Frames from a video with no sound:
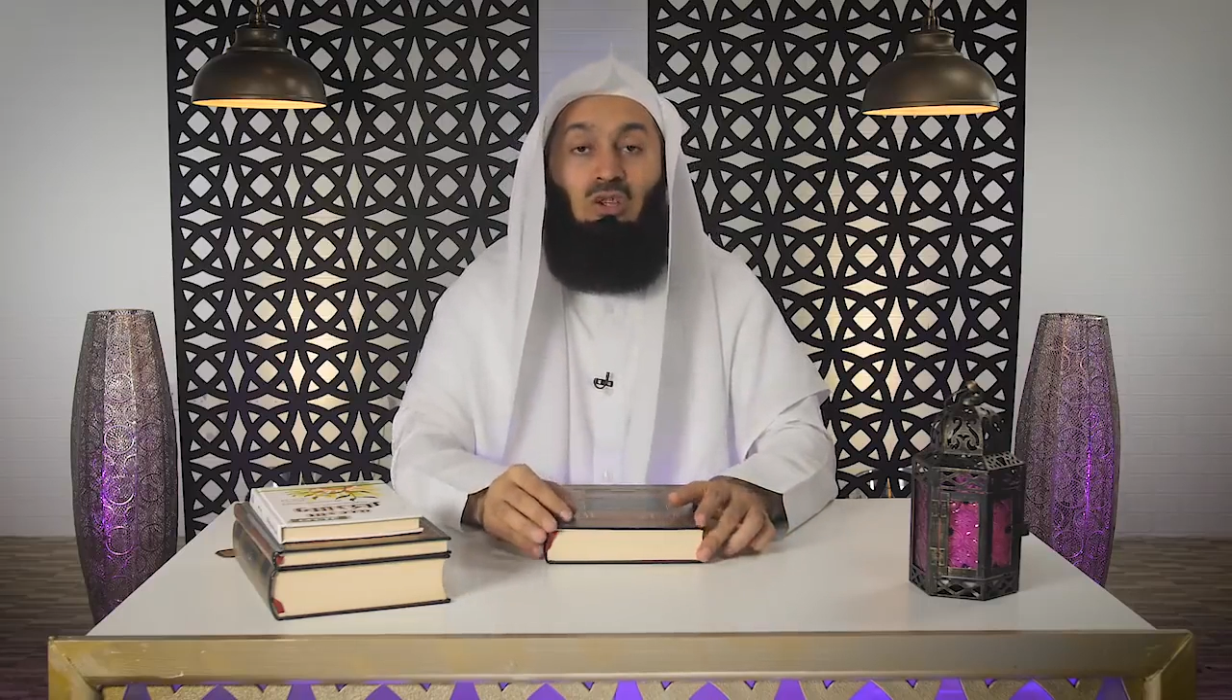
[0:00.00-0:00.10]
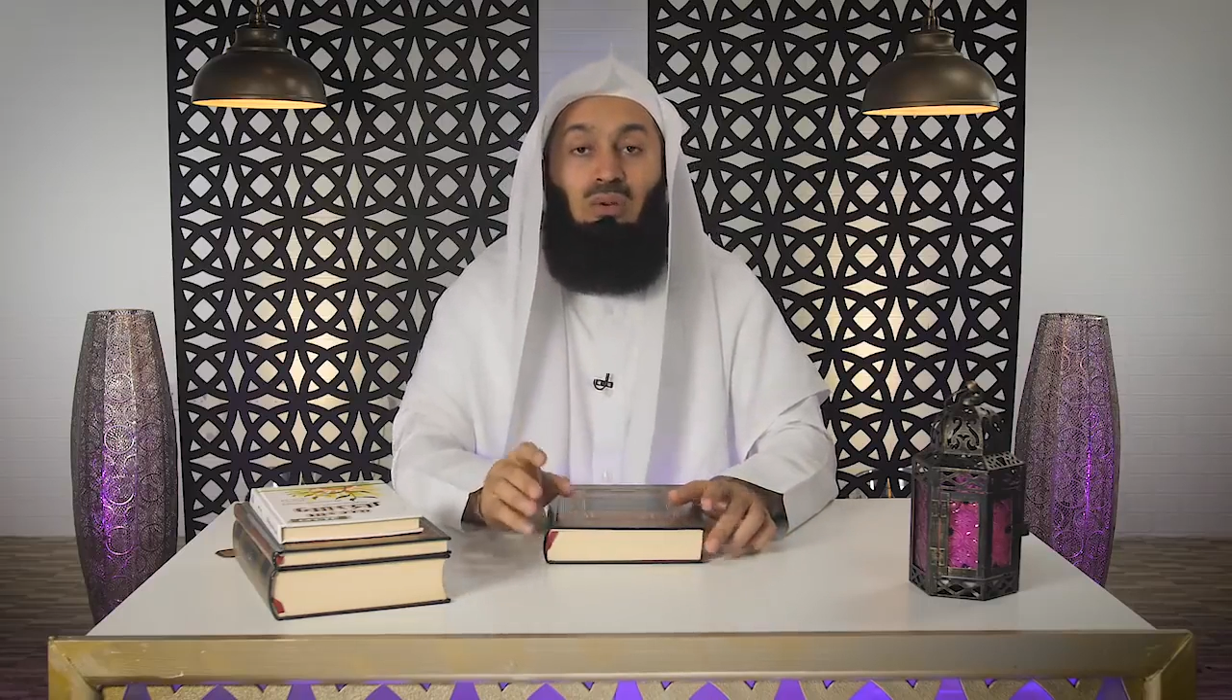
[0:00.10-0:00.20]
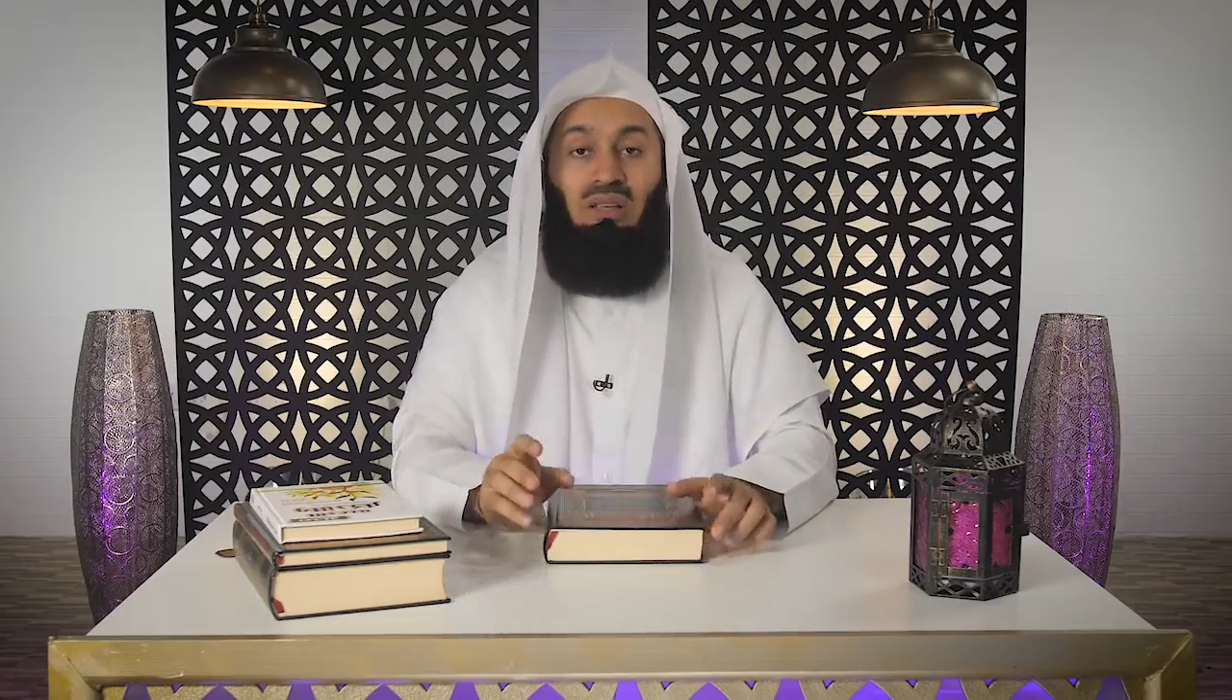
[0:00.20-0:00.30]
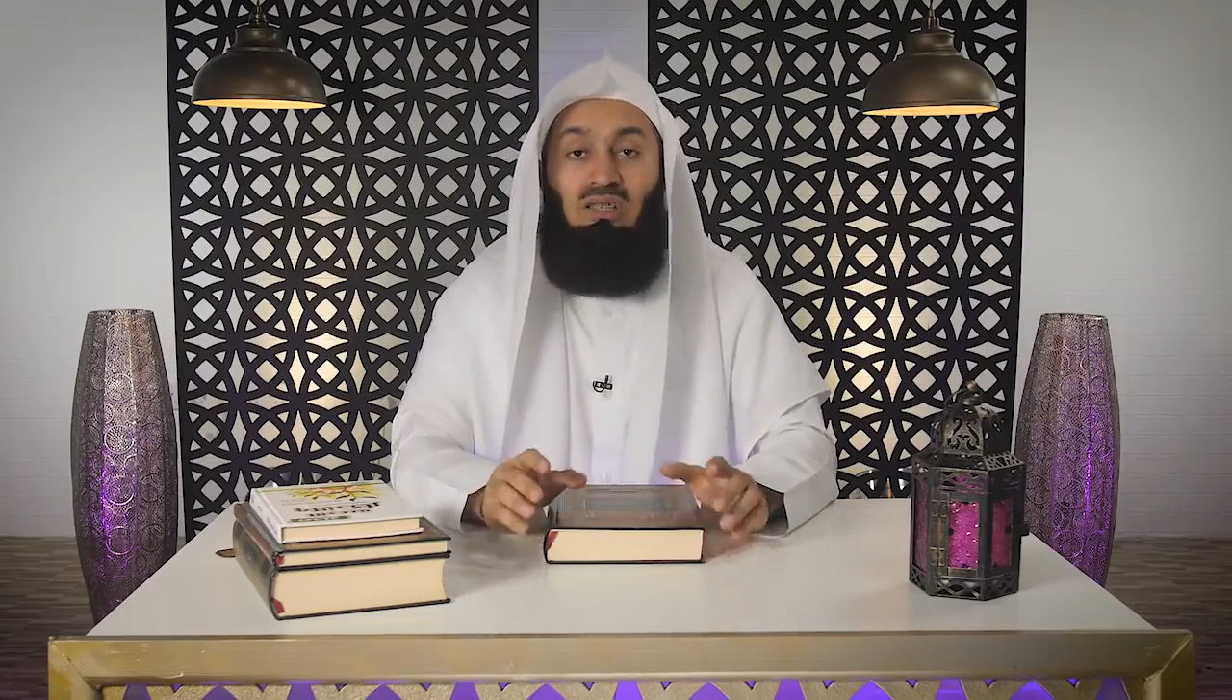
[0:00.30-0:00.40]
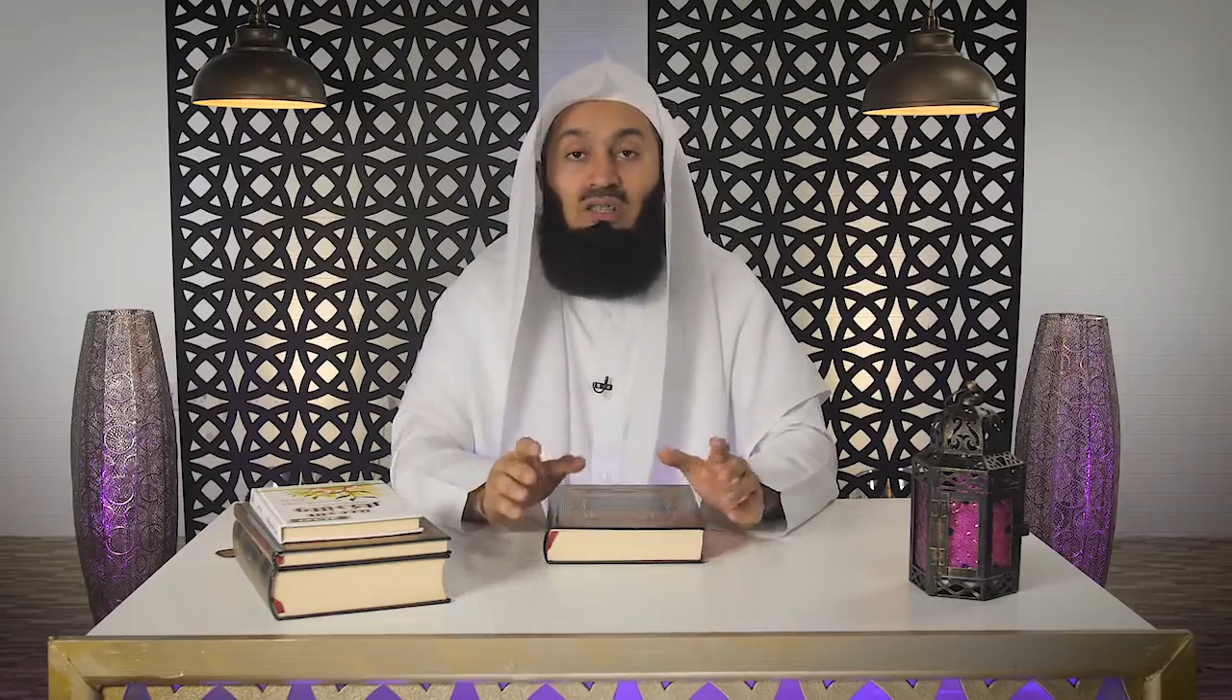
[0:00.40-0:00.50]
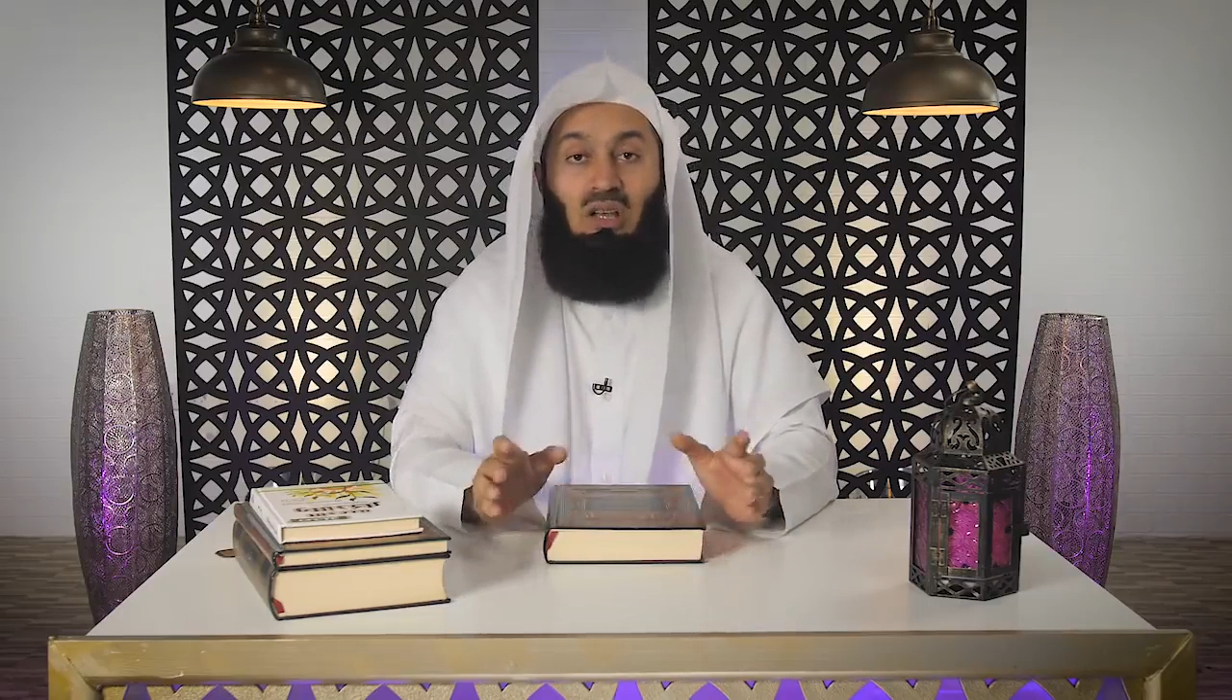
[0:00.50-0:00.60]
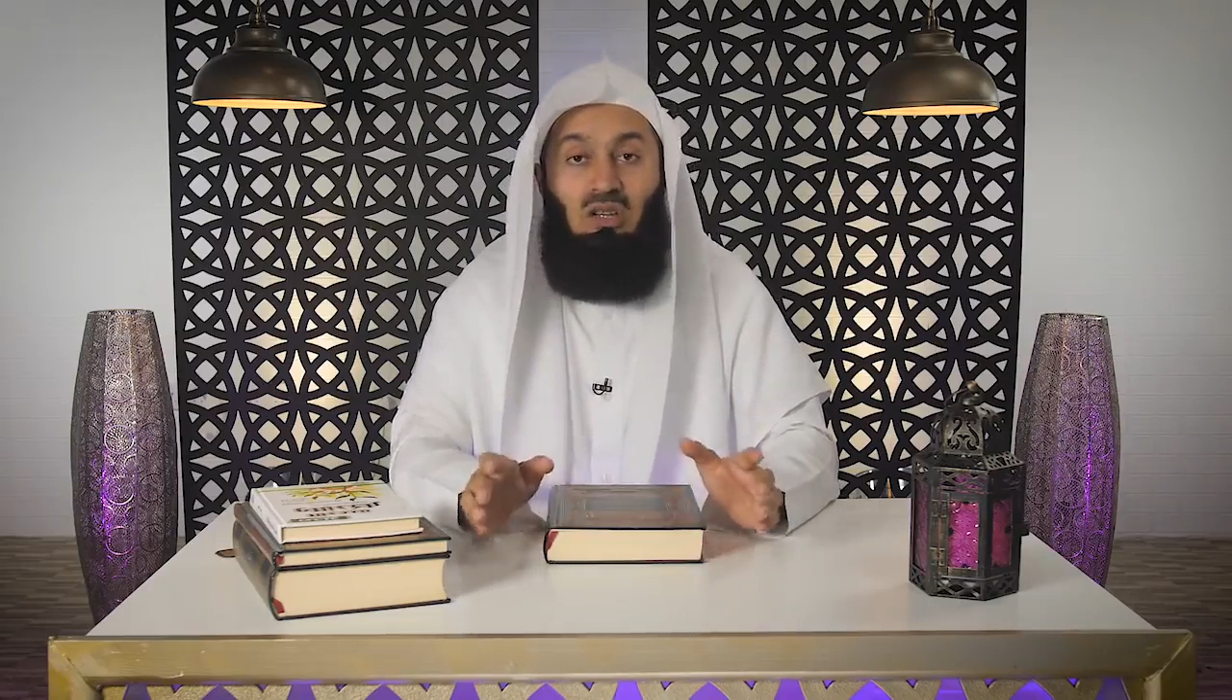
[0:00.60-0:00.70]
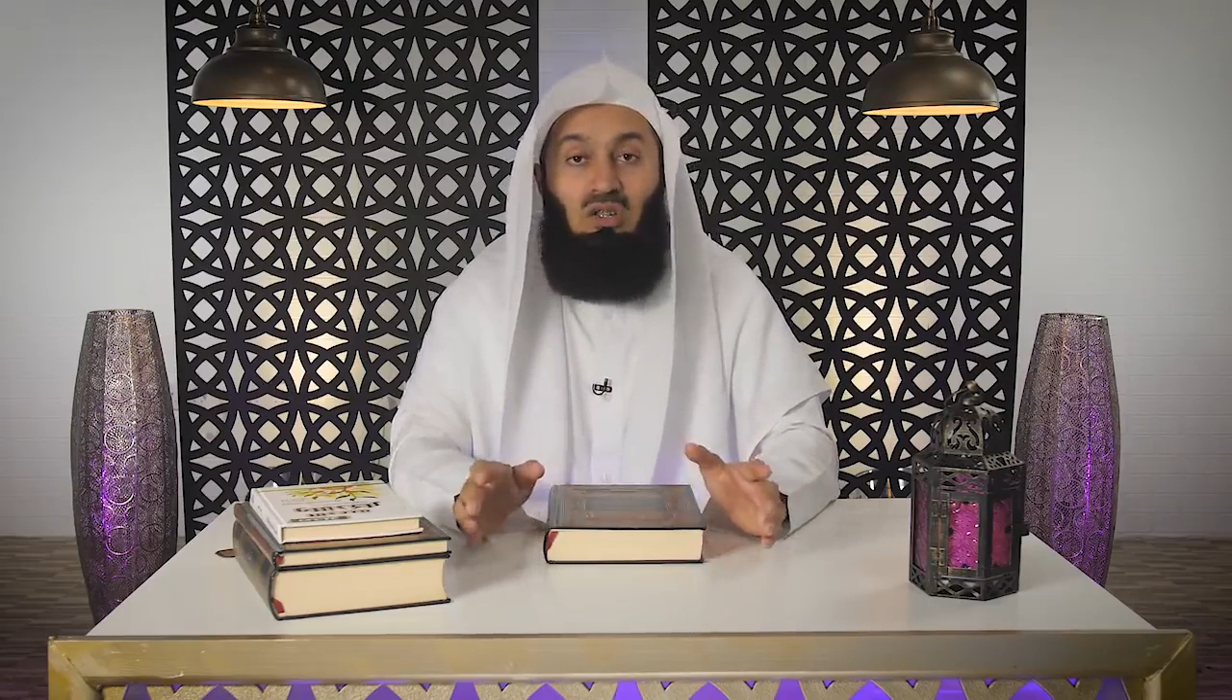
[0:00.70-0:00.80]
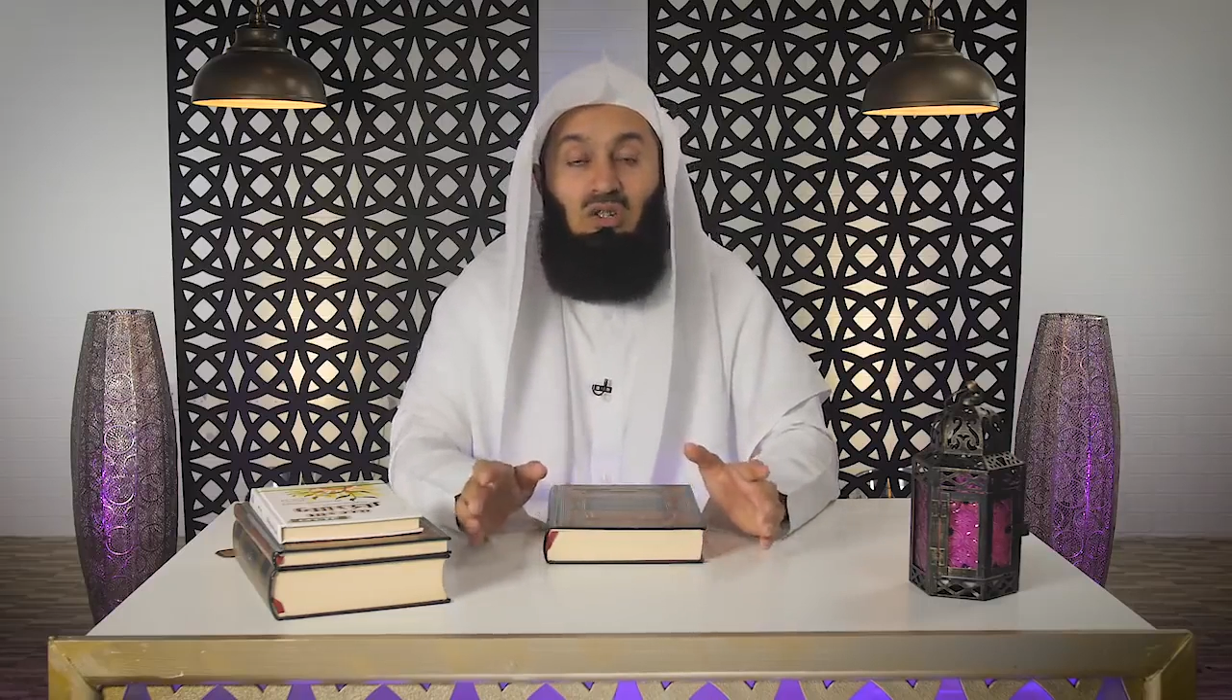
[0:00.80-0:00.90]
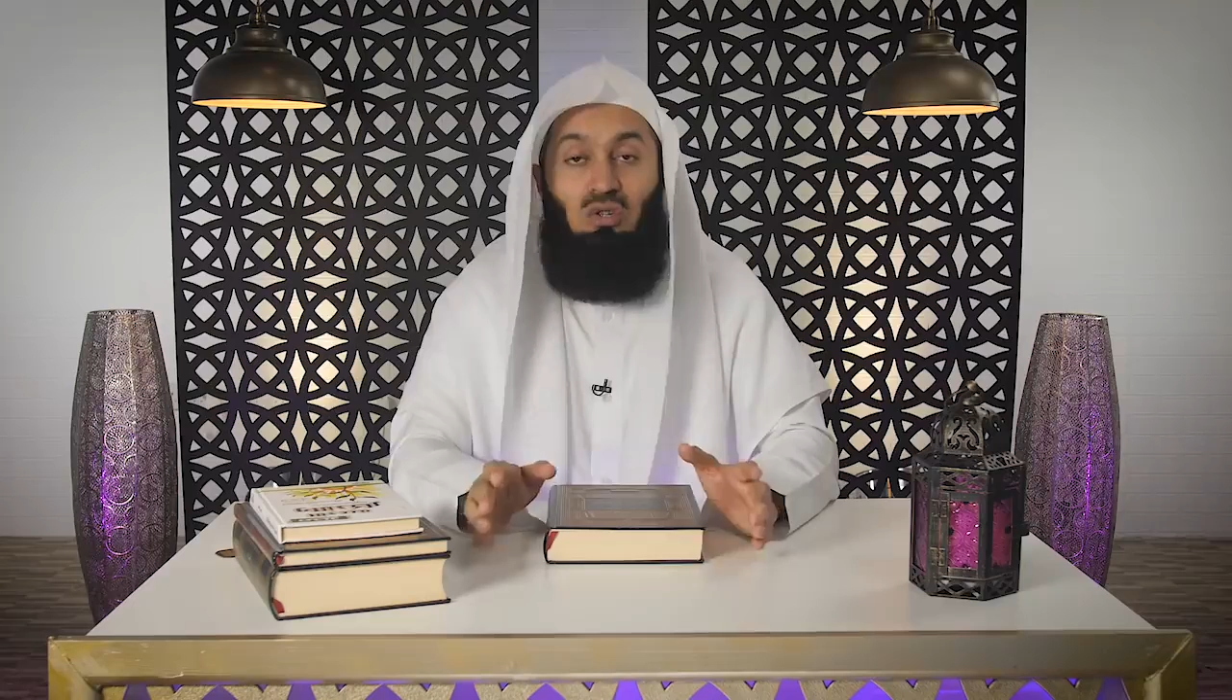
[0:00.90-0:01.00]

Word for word: You can search,